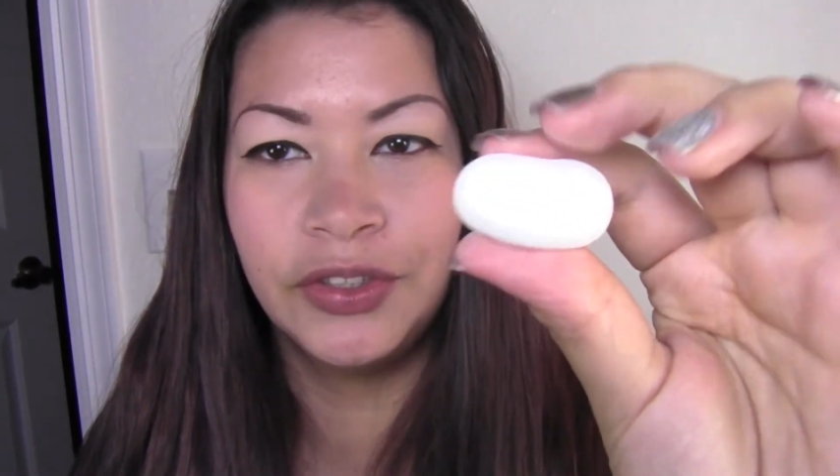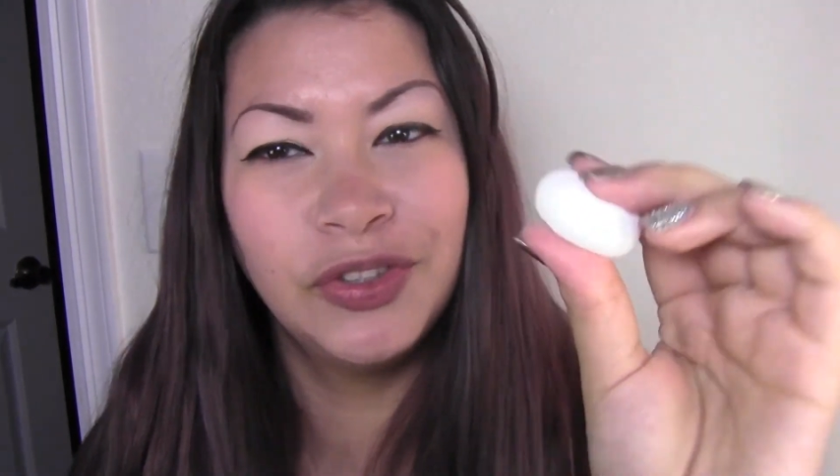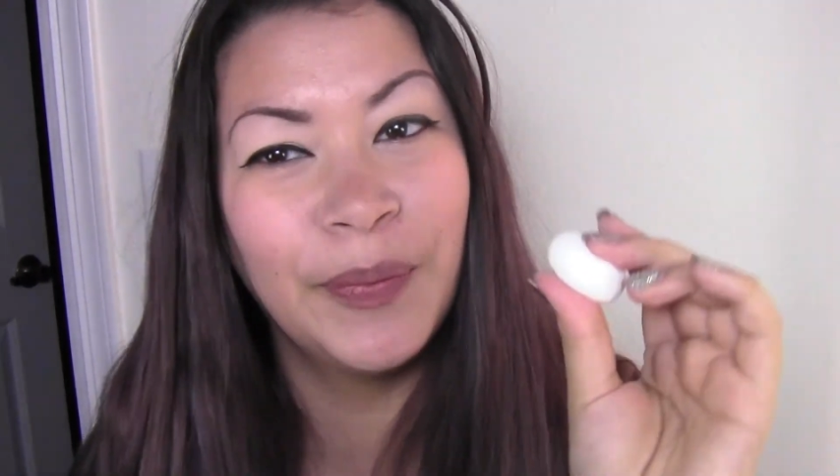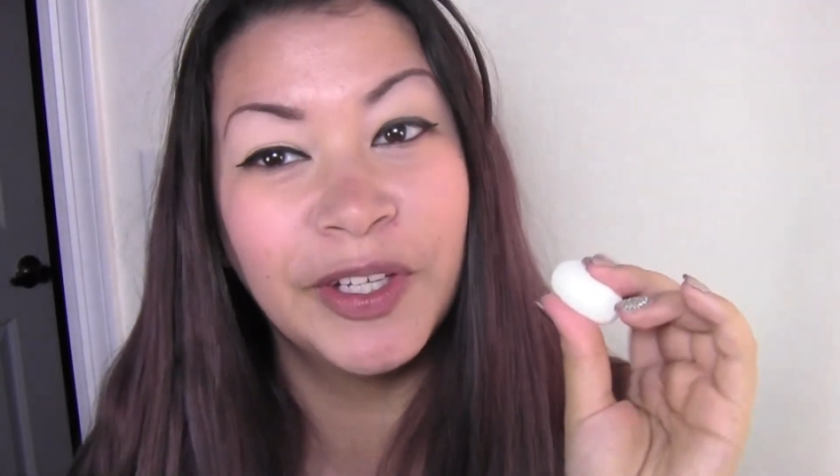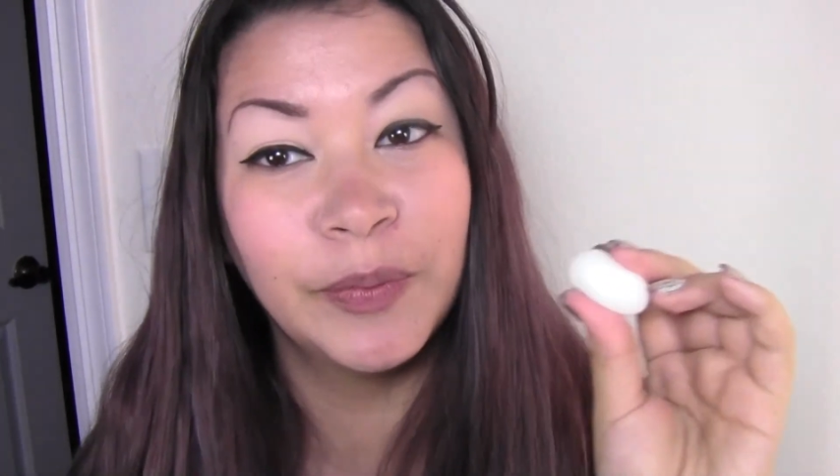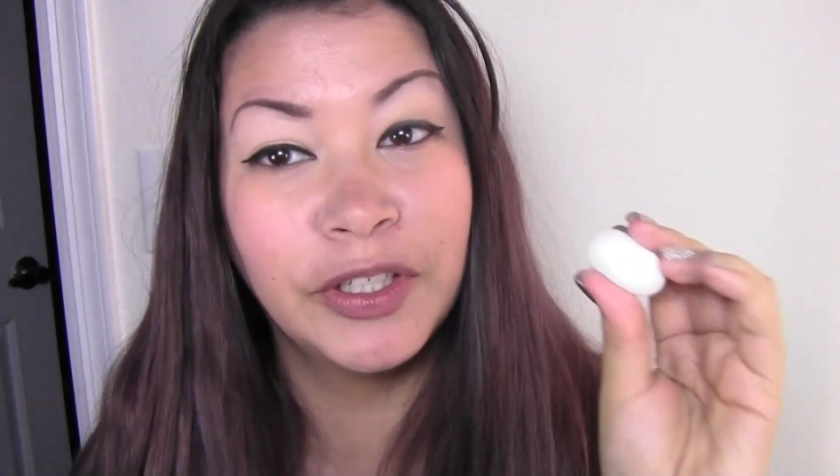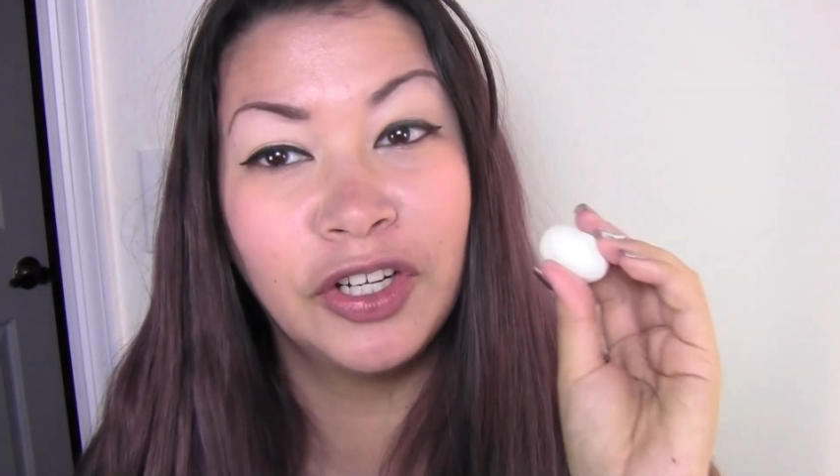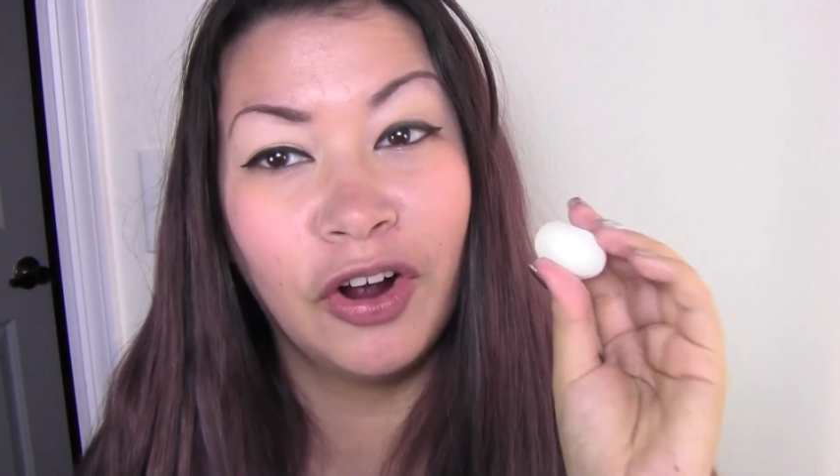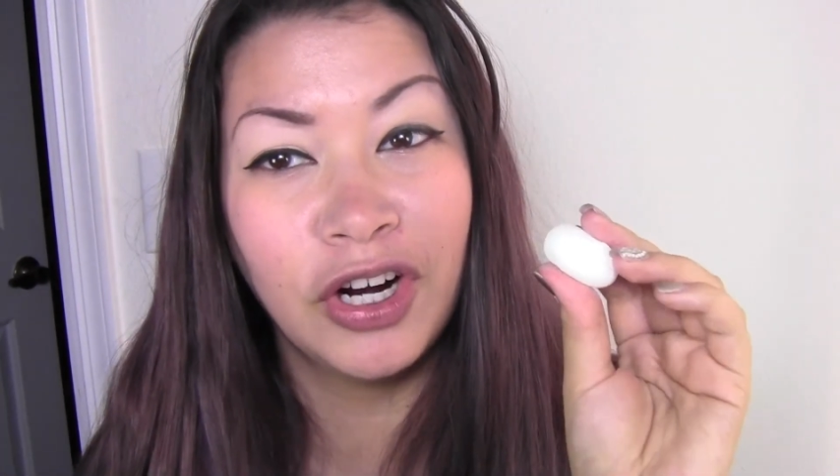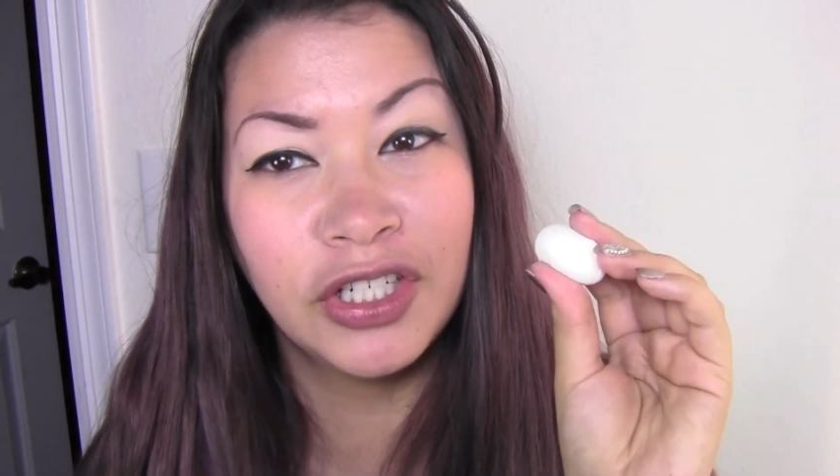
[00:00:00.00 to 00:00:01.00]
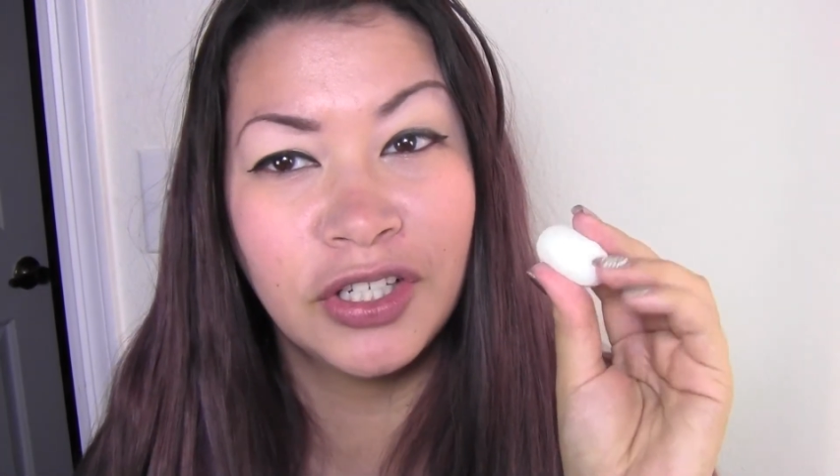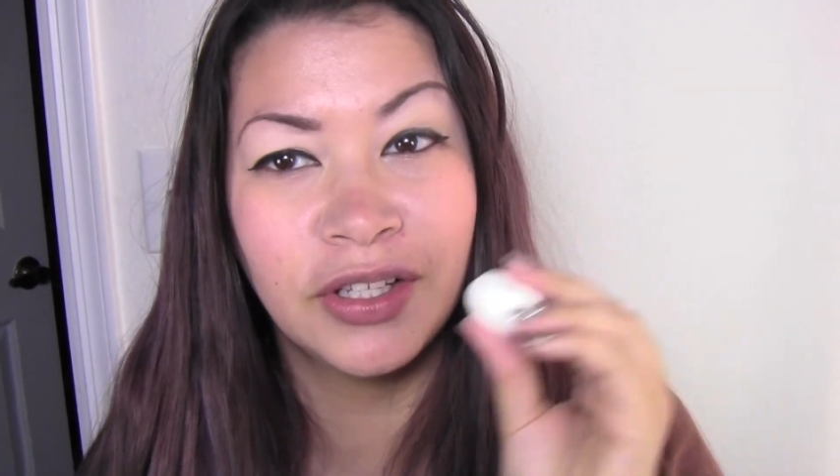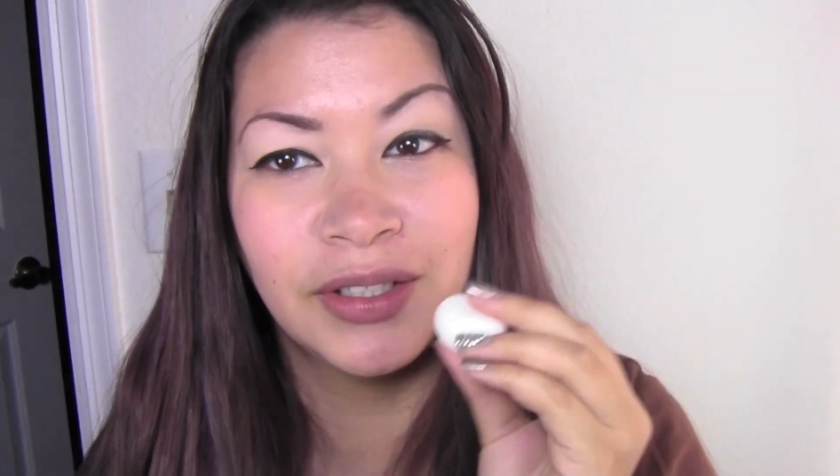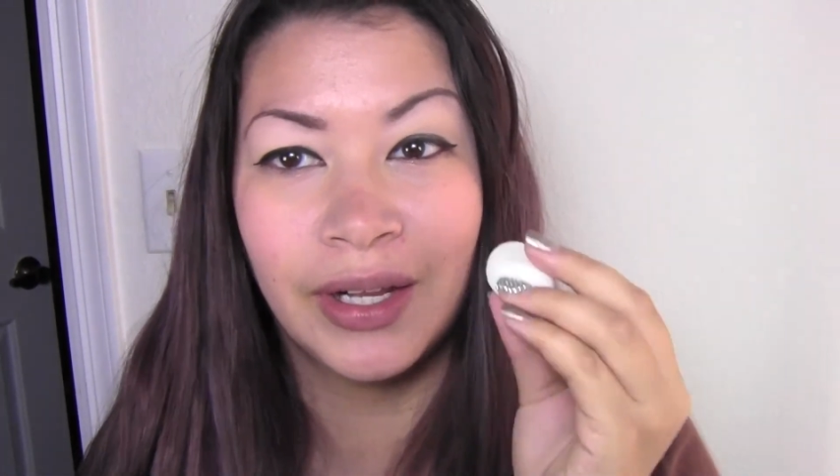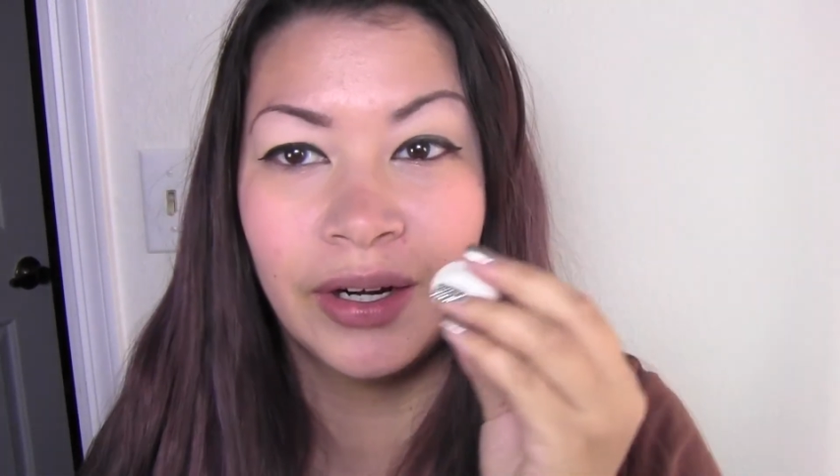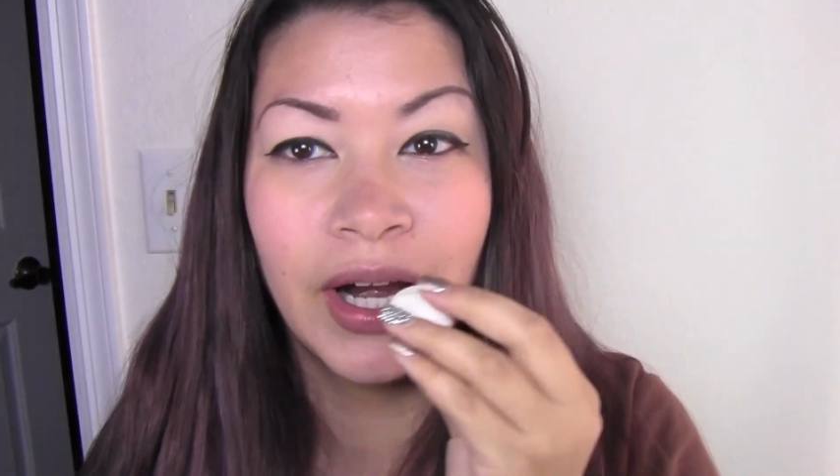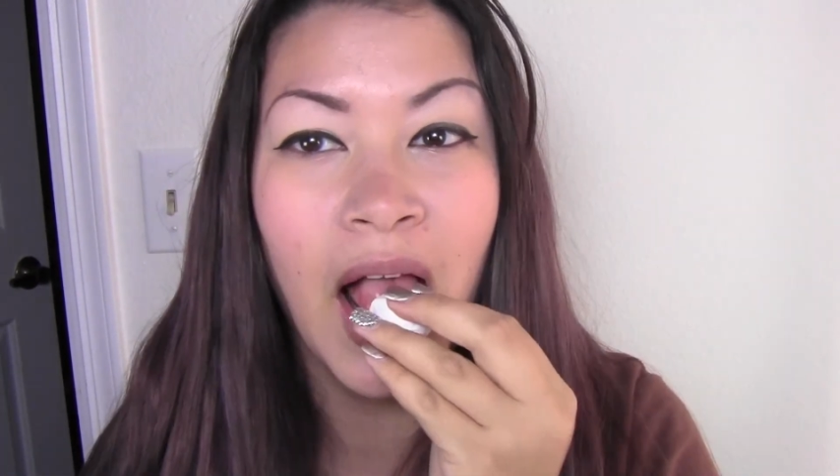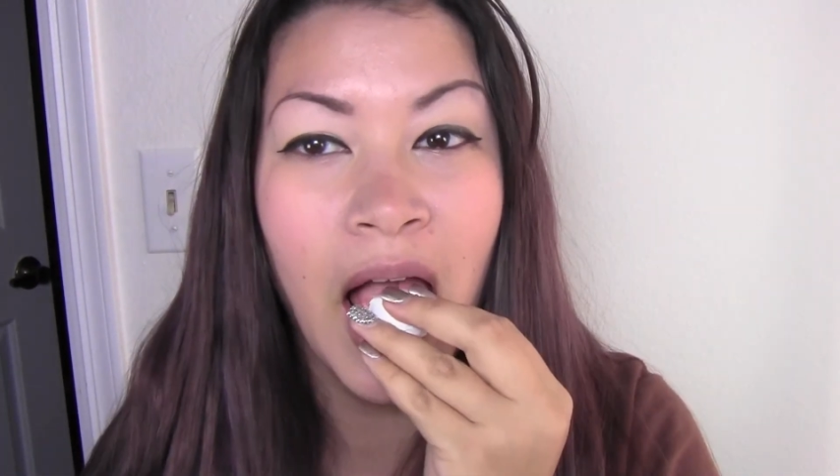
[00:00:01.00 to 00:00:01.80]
so I'm expecting orange in the center.